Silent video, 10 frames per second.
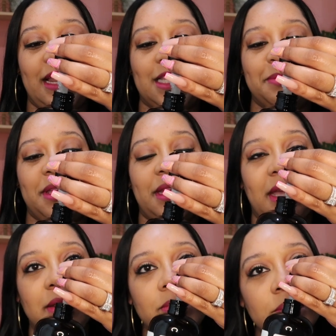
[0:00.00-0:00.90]
had to smell it
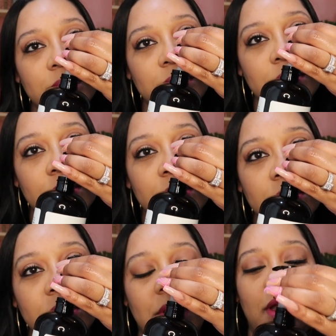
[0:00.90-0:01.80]
again.
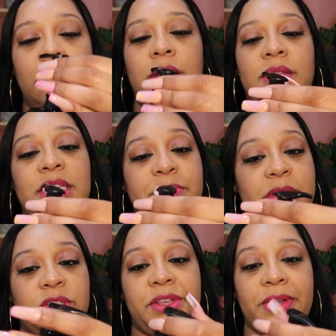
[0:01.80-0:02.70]
Oh, this
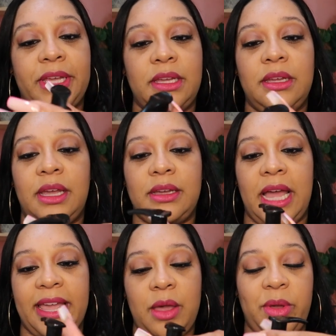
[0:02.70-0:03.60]
smells so good.
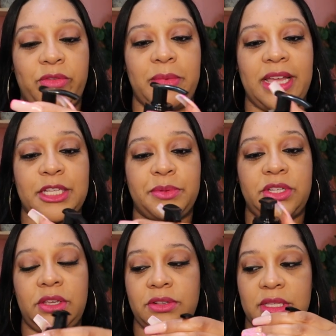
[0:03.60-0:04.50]
I can't wait for my husband
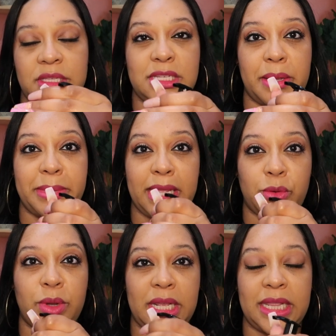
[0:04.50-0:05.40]
to use this to tell me
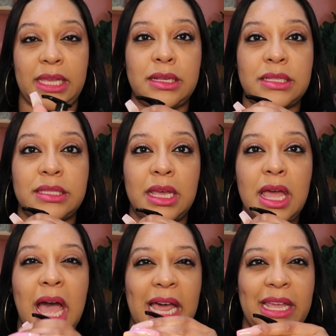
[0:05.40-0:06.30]
like what he thinks.
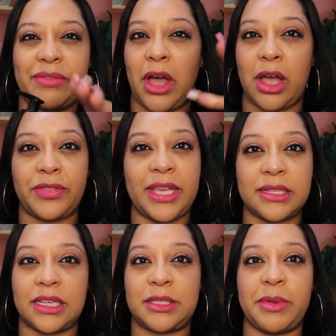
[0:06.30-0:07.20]
I love all
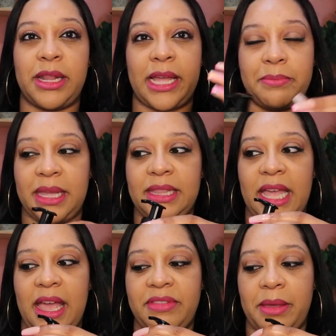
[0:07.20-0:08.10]
things that smell like mint,
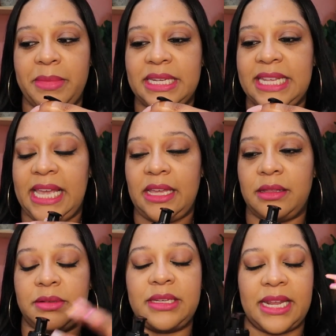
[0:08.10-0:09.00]
that have that mint taste,
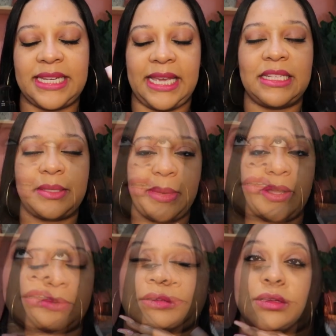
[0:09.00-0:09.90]
uh, not taste,
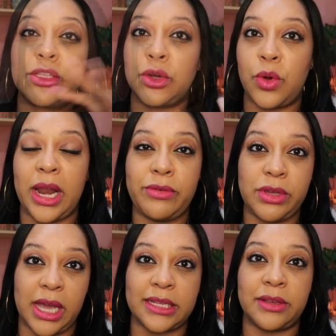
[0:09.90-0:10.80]
smell. So quite a
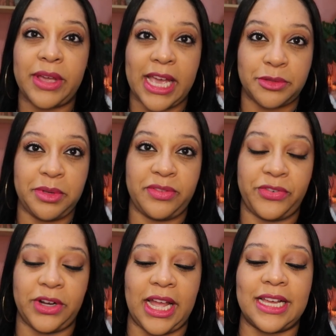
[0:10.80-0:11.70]
few guys have asked me
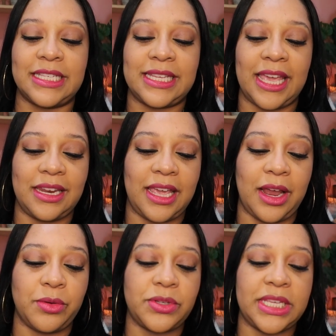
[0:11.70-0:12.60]
for like a
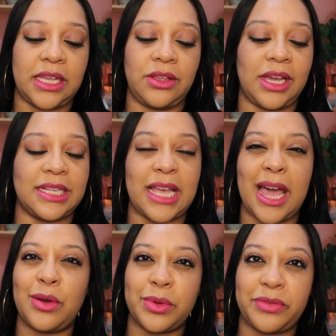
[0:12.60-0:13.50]
skincare routine. You guys,
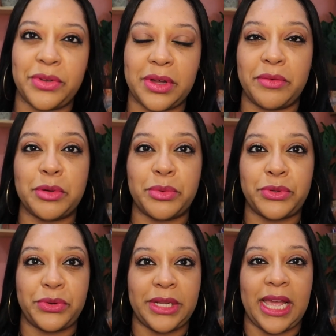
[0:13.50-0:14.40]
I don't really feel comfortable
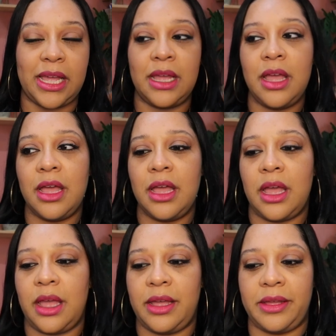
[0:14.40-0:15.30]
doing that.
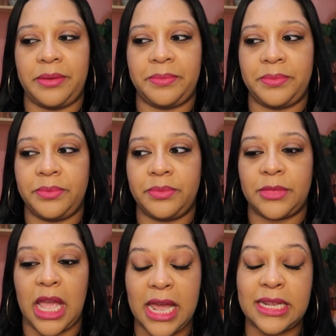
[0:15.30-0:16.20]
Um,
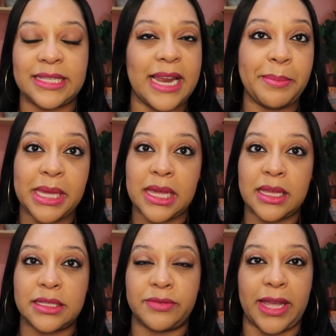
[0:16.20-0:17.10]
and it's not
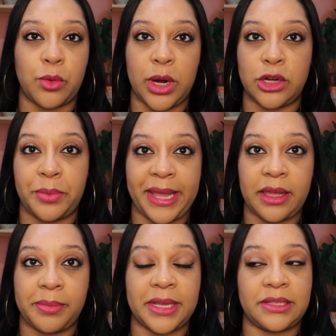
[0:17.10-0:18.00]
because of like wearing no
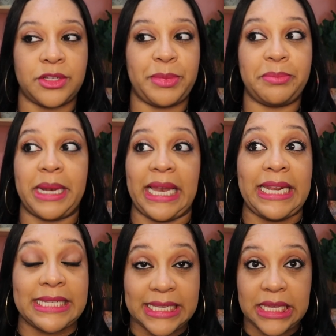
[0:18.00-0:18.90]
makeup because there's been
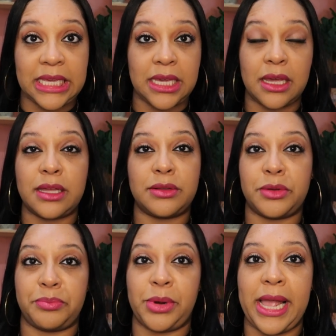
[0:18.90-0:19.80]
plenty,
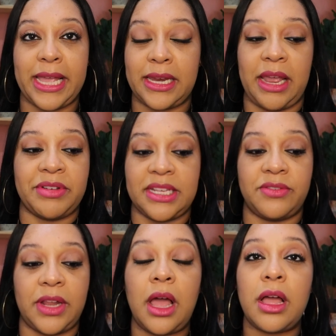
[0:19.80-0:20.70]
probably in every
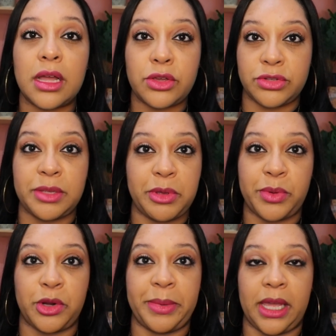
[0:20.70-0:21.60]
single vlog you see me
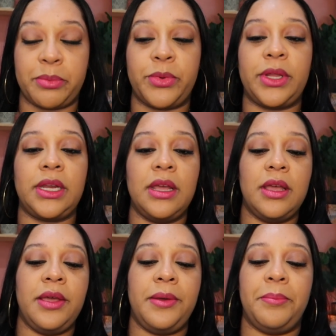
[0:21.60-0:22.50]
with no makeup on,
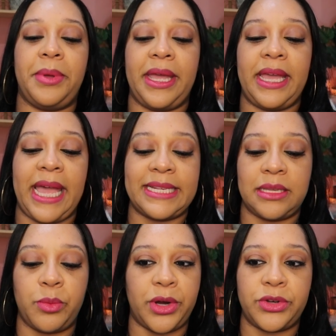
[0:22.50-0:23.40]
but at
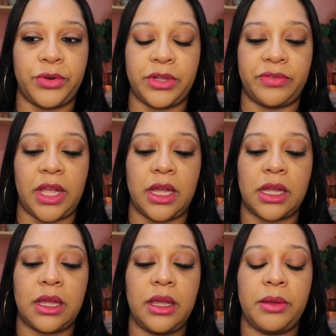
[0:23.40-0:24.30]
somewhere during the
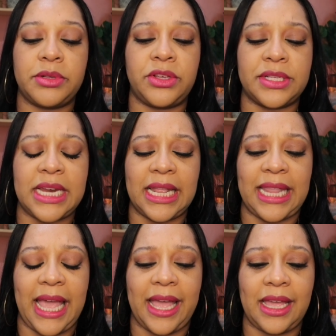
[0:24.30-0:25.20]
vlog. So it's not
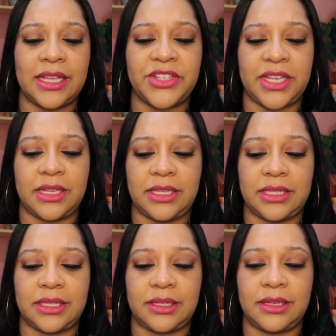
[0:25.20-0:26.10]
that, it's
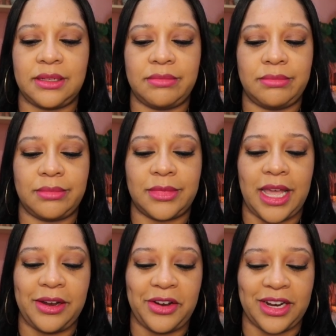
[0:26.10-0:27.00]
just,
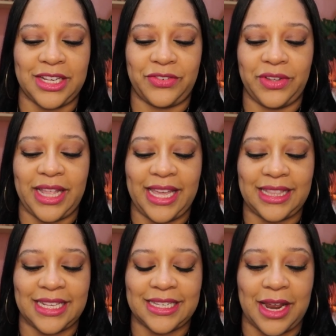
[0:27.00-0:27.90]
I don't know, I just feel like
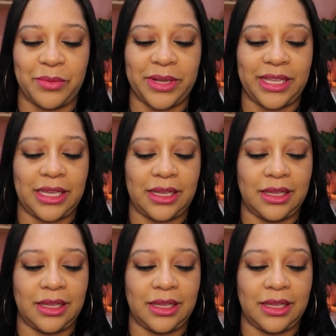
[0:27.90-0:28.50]
that's not really,